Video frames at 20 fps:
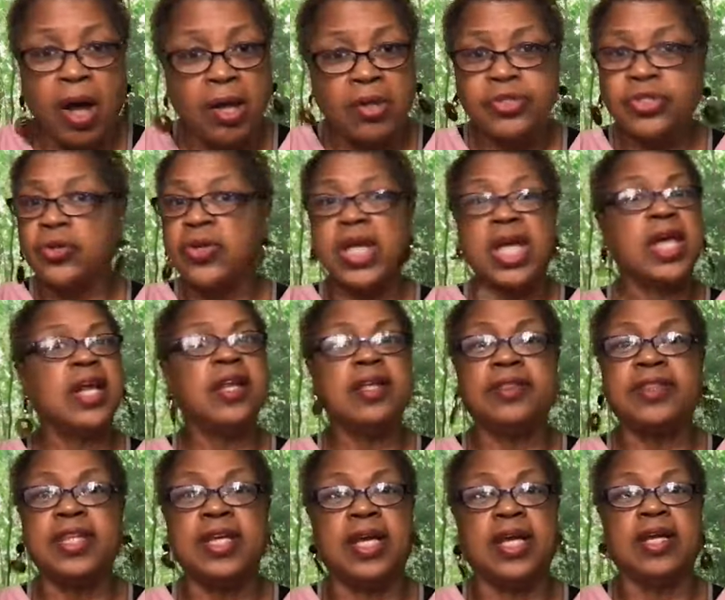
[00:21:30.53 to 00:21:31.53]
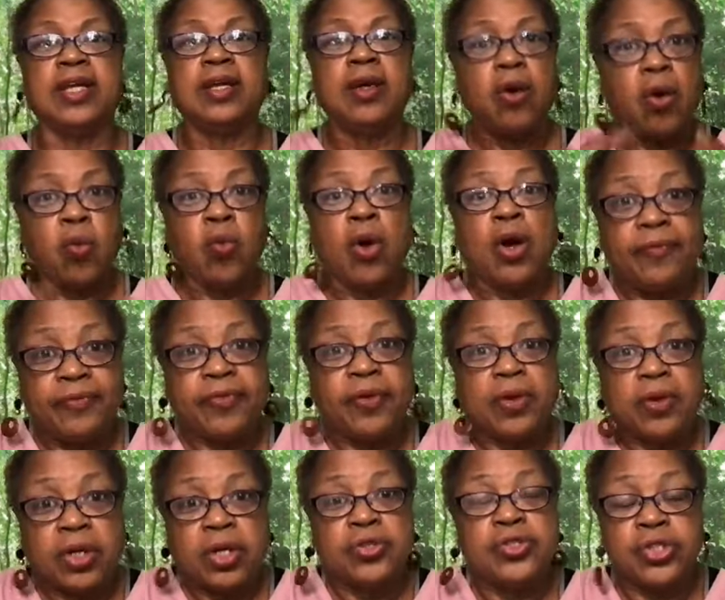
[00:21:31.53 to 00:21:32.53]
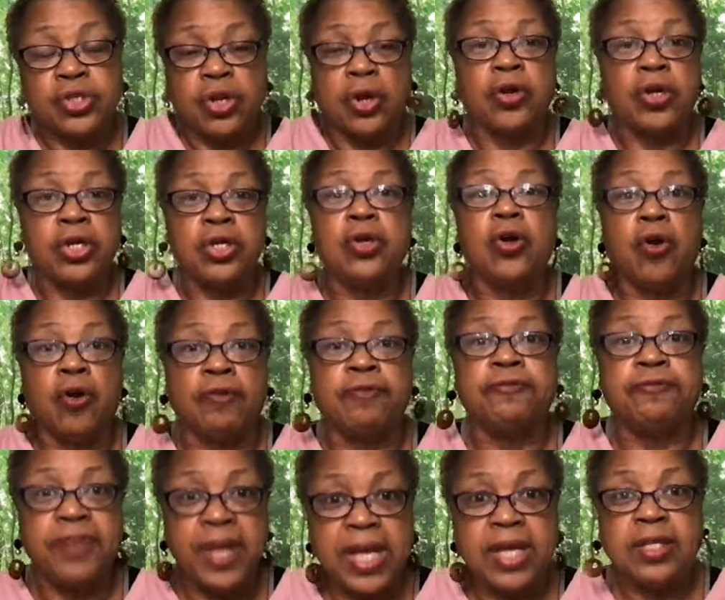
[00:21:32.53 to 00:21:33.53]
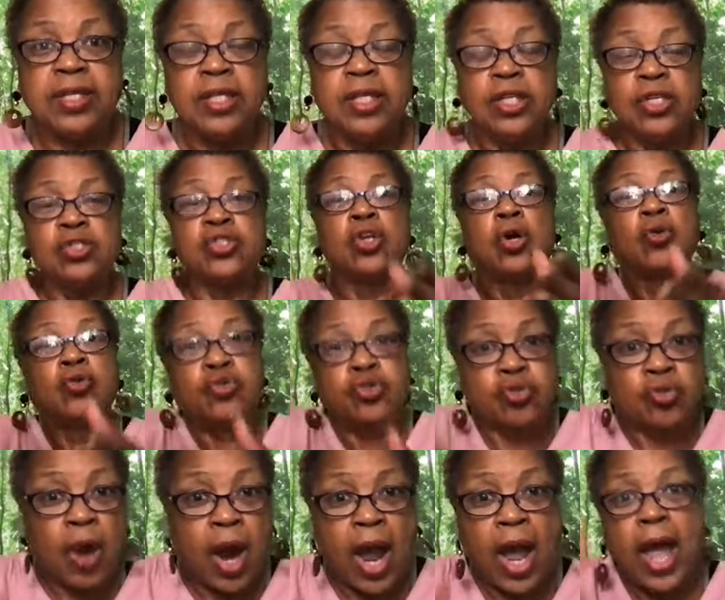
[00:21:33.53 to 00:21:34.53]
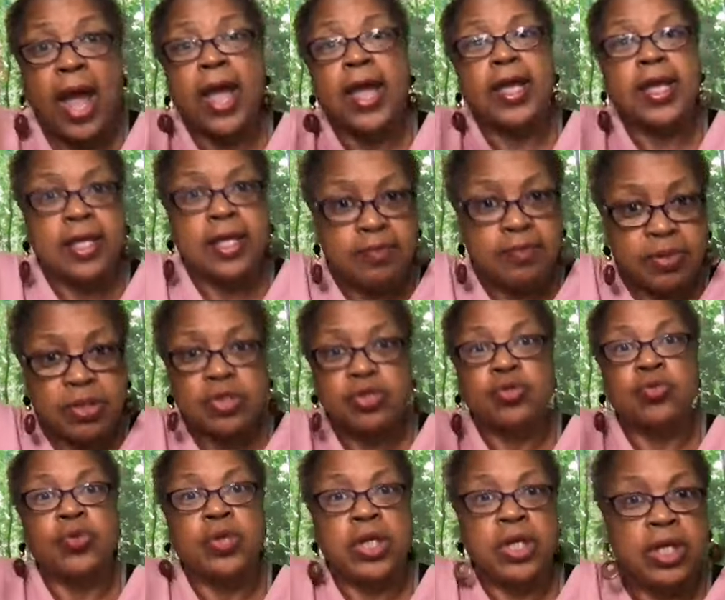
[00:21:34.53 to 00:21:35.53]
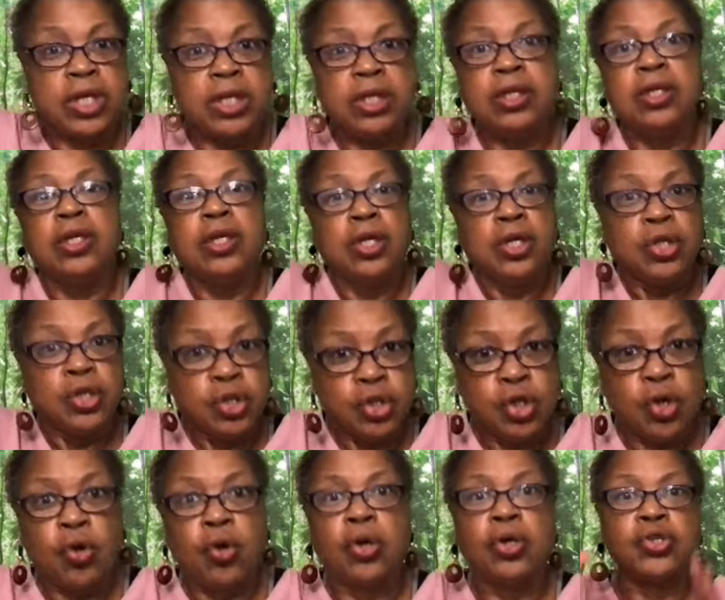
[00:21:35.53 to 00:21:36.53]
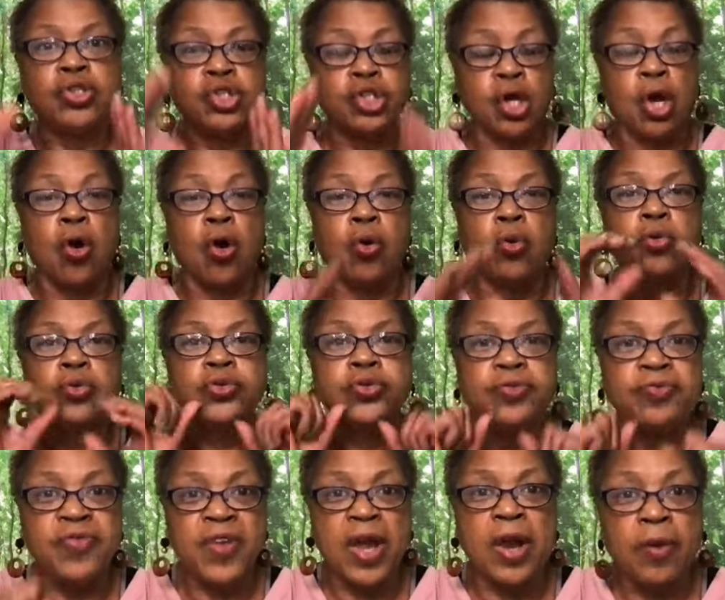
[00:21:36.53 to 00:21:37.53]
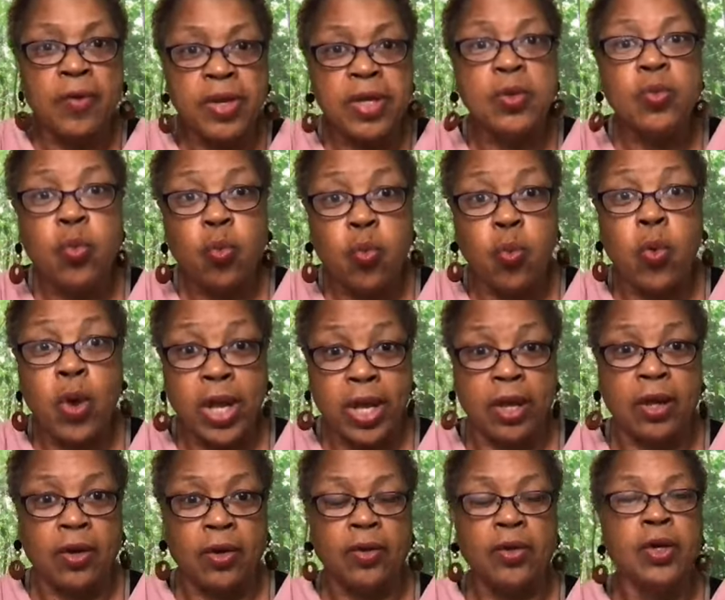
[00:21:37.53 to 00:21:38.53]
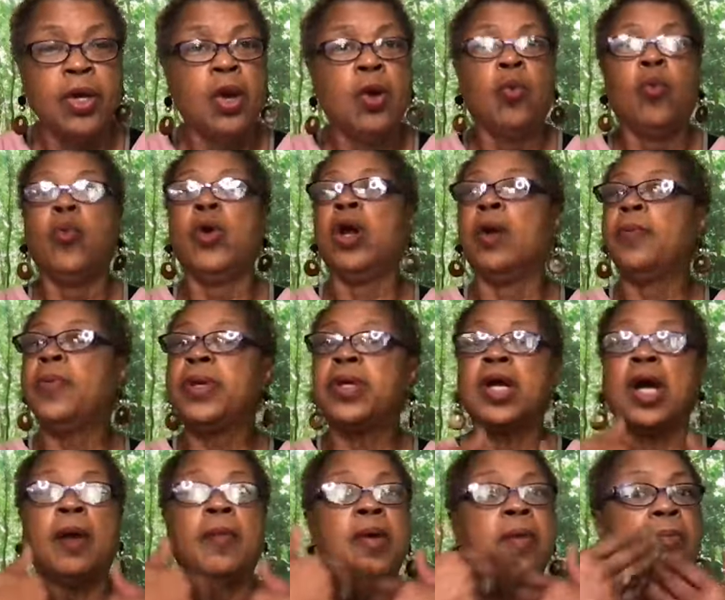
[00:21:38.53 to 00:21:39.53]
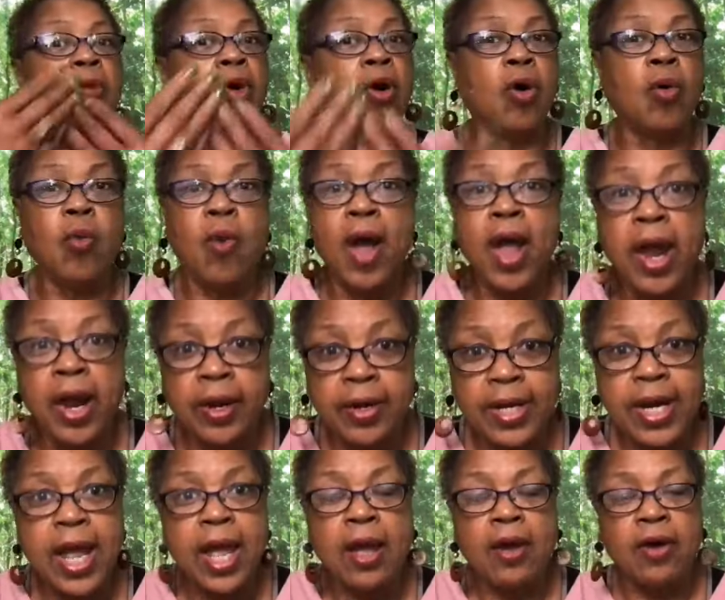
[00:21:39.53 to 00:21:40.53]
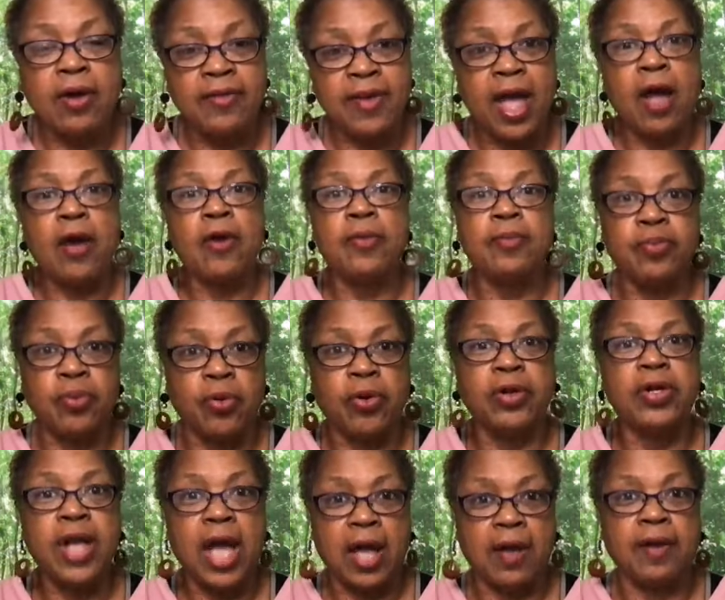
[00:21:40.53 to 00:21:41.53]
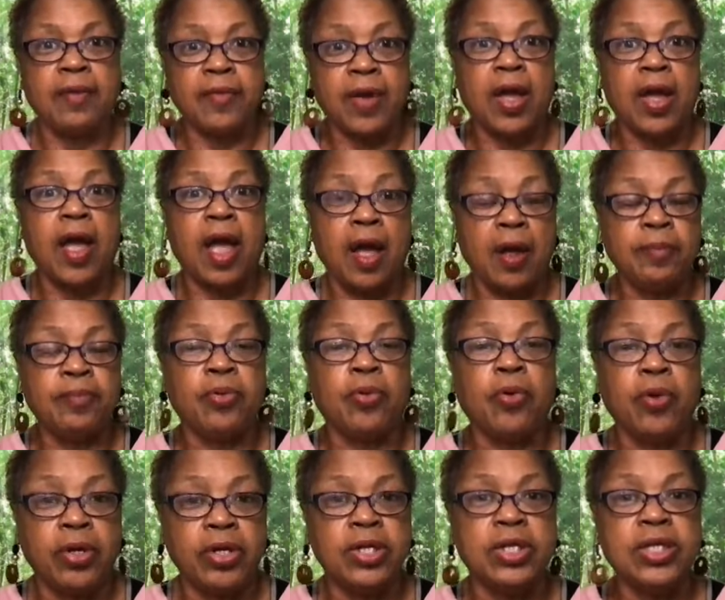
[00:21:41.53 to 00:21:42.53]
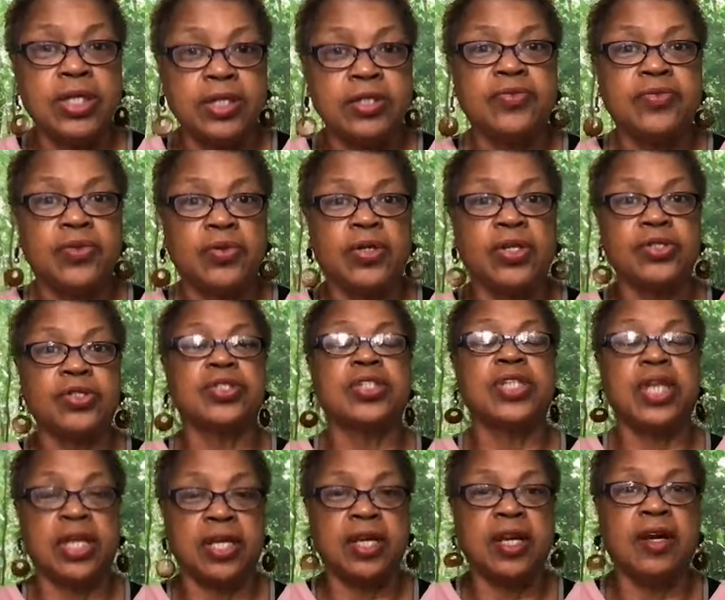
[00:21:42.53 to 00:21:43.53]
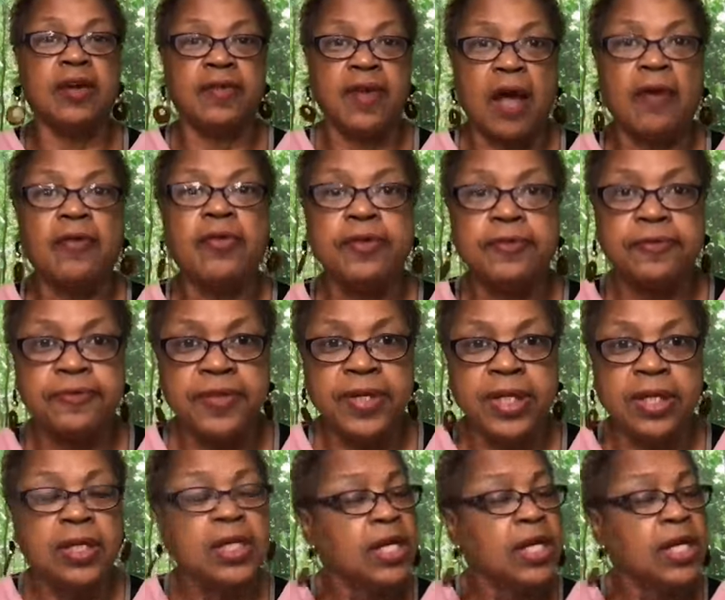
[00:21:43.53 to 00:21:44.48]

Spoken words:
or anything with concerning your feet. So dry in between your toes very well. We're becoming more aware now of how important it is for us to take care of our feet.